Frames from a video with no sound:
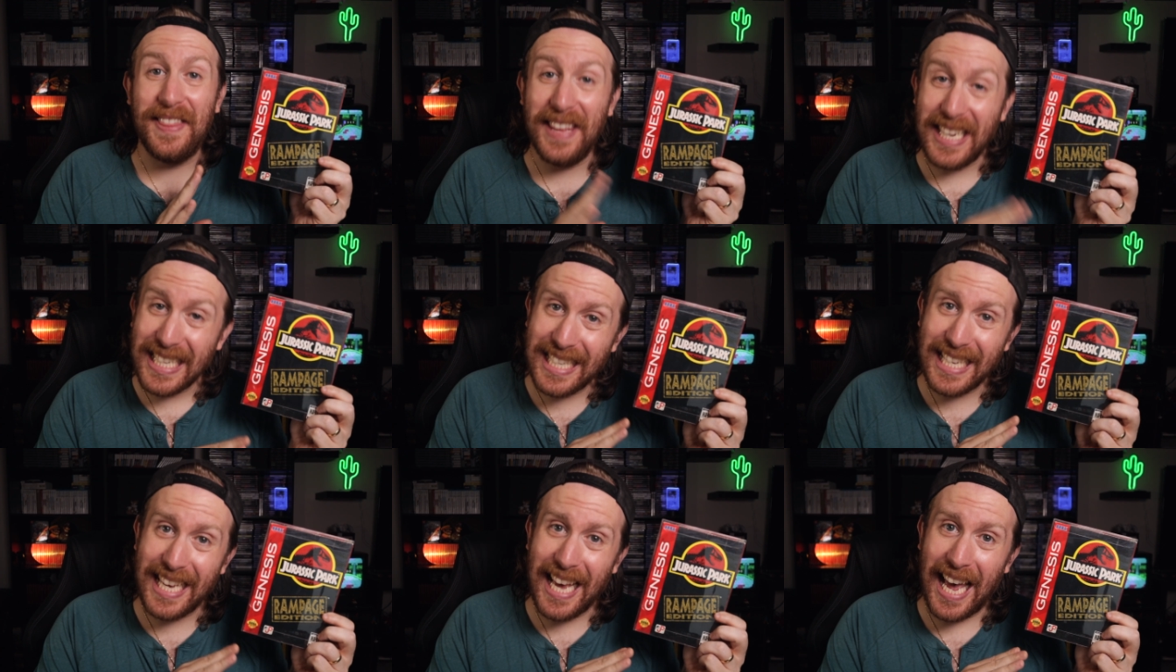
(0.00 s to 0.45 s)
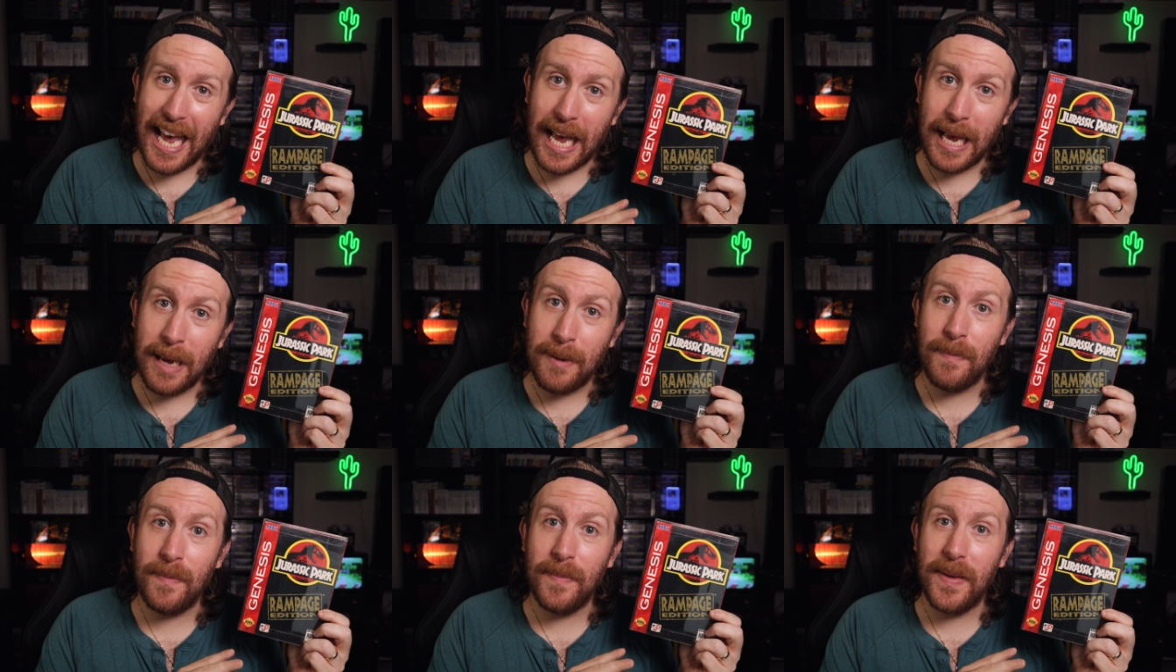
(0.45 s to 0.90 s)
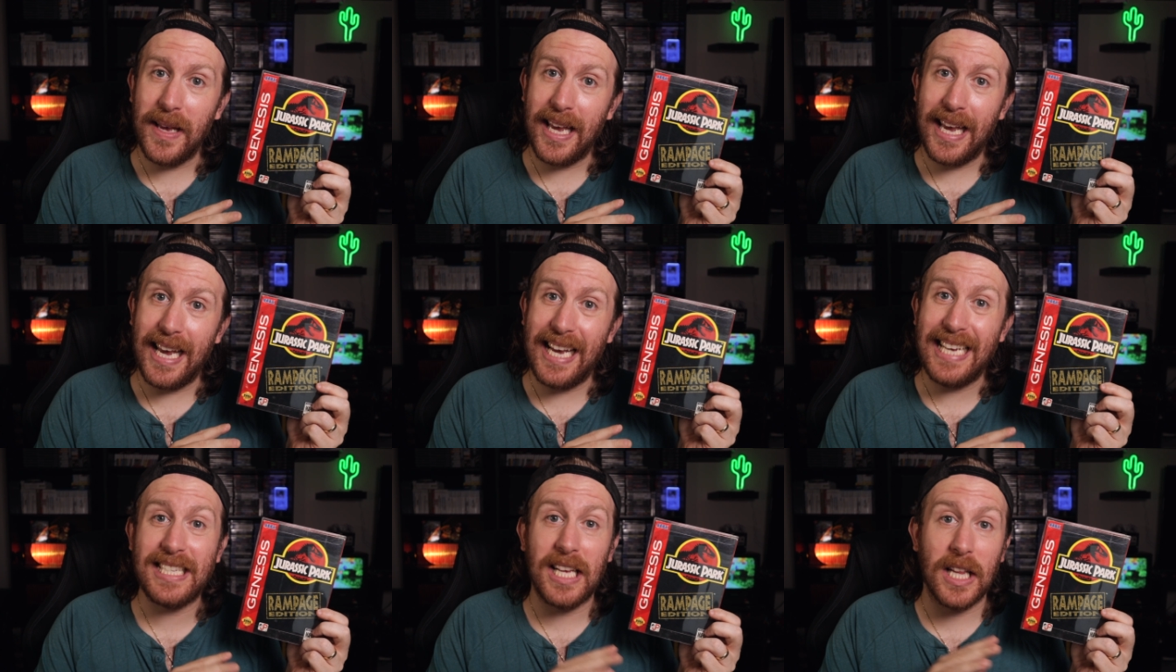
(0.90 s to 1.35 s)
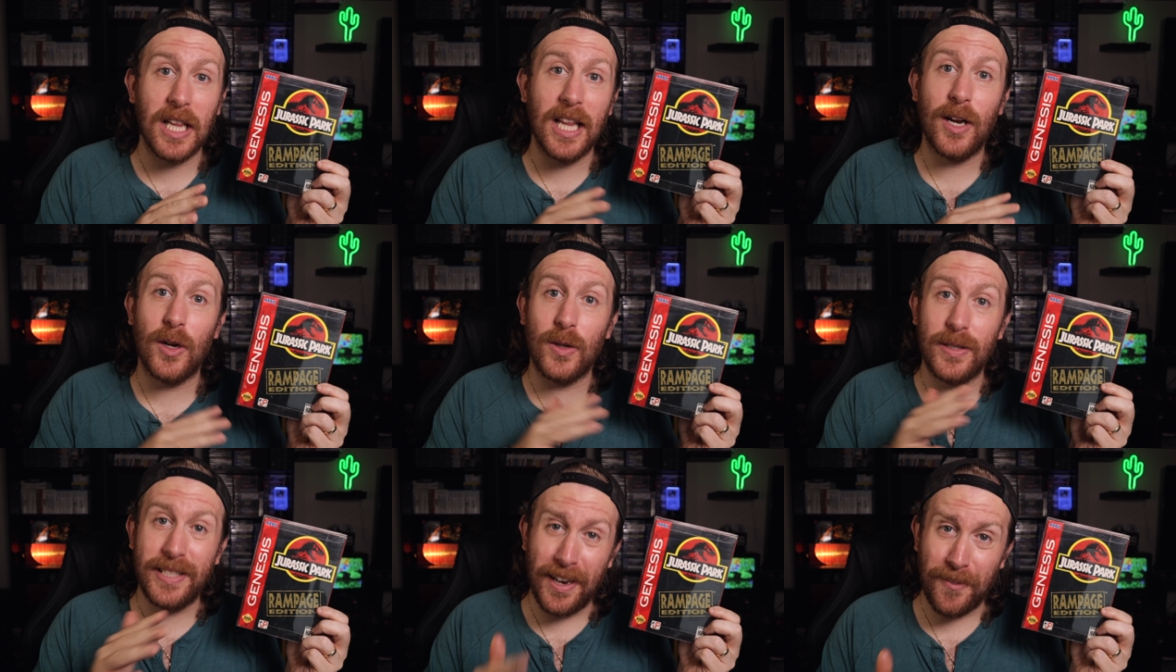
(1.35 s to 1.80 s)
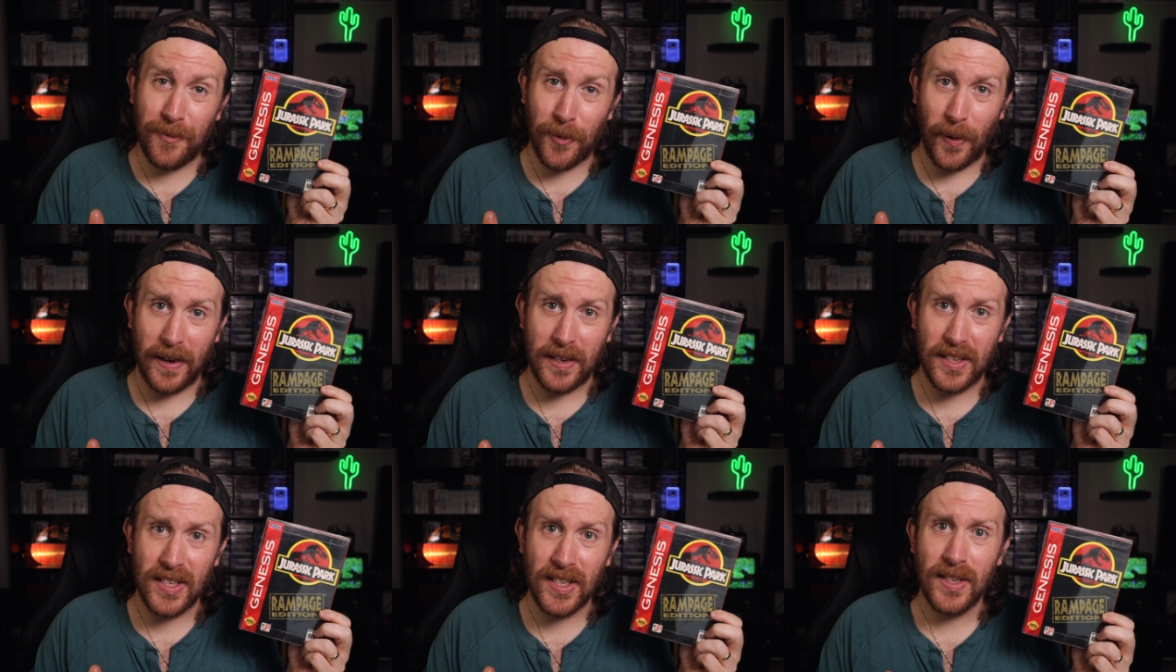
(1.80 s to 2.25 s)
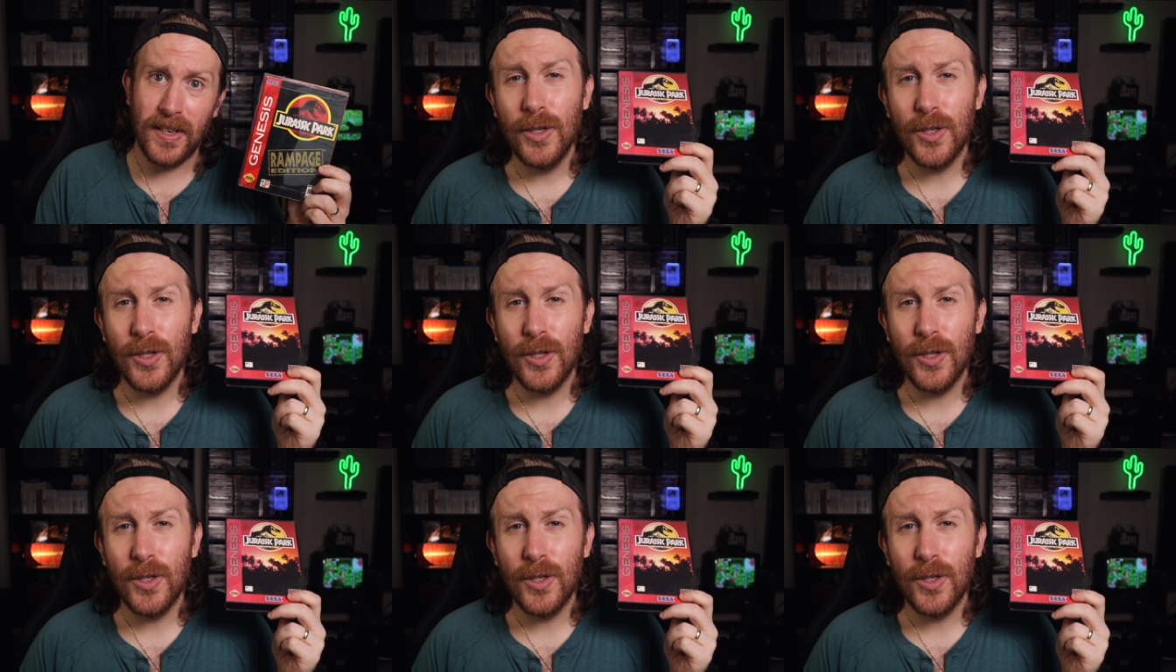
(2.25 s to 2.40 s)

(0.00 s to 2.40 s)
this game is a little different.